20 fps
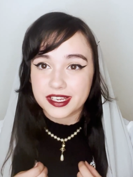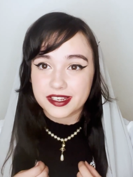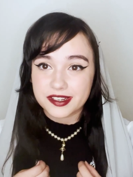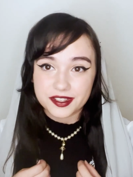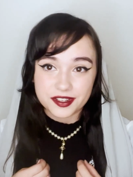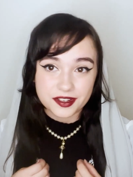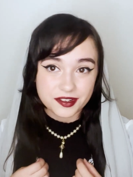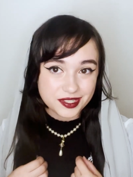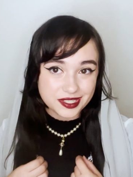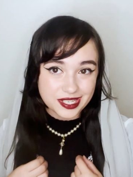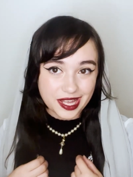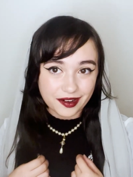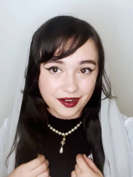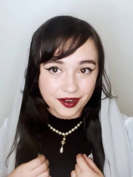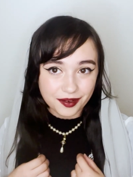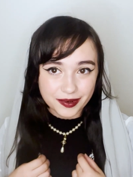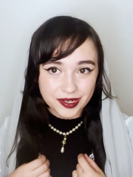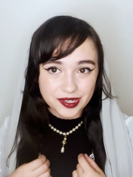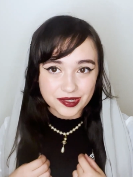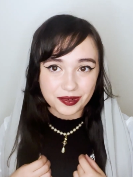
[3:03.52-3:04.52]
into your
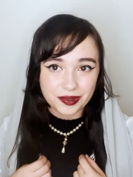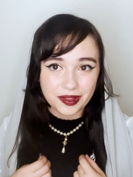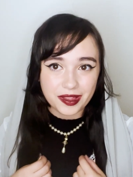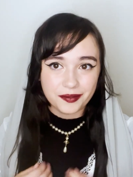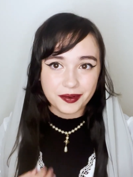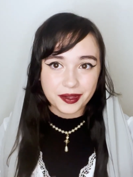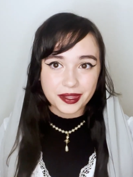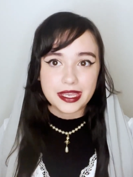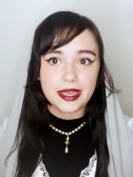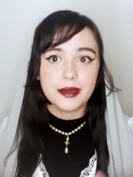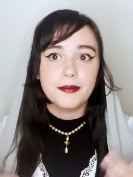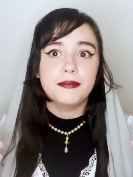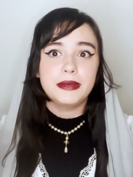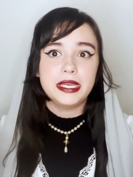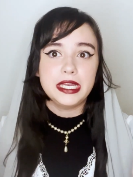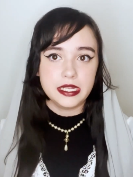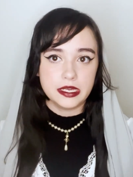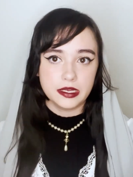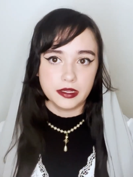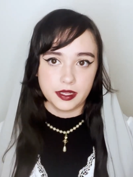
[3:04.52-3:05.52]
Saturn ritual and really
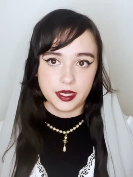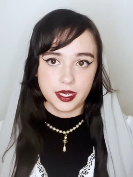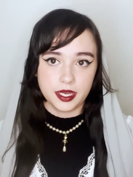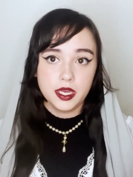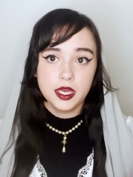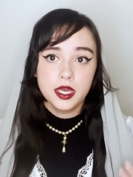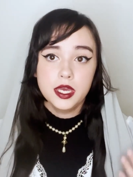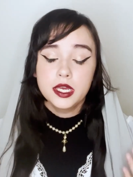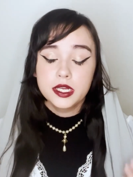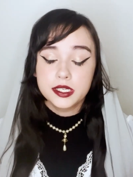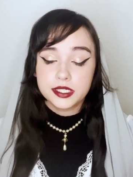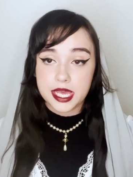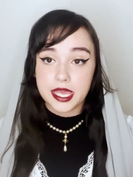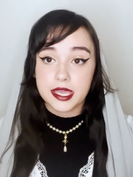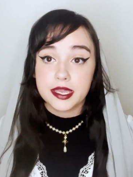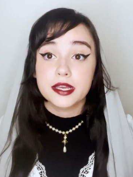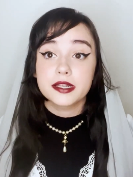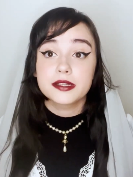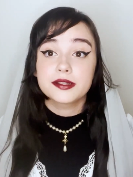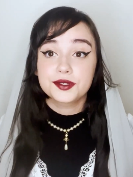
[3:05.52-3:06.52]
immediately
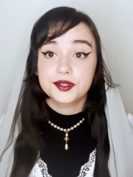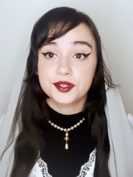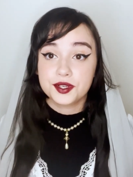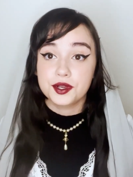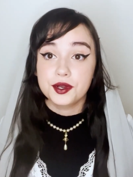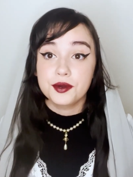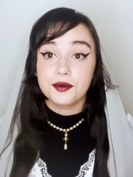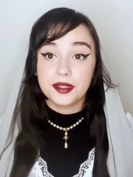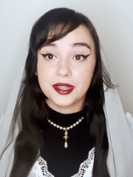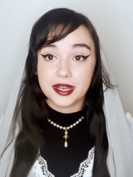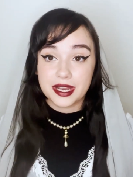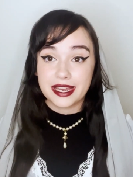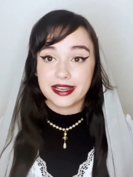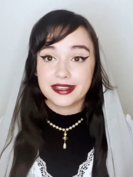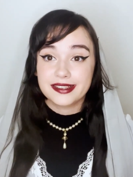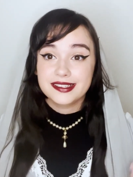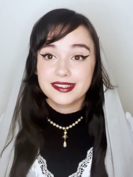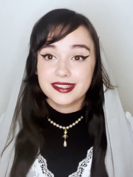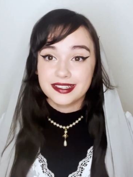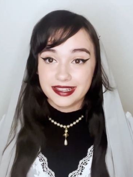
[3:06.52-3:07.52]
take it to the
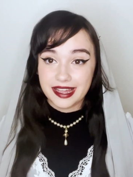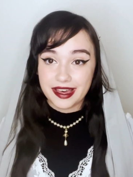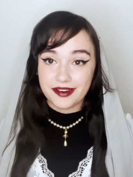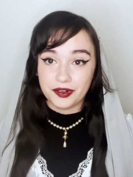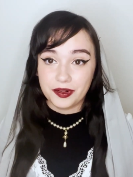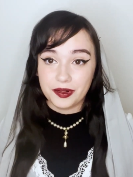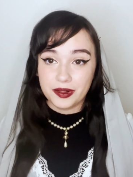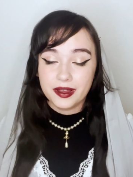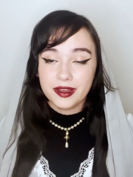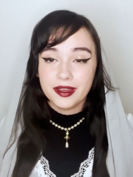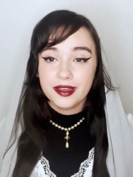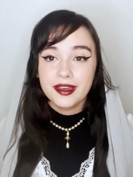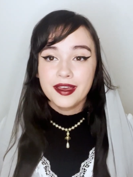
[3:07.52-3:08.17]
next level.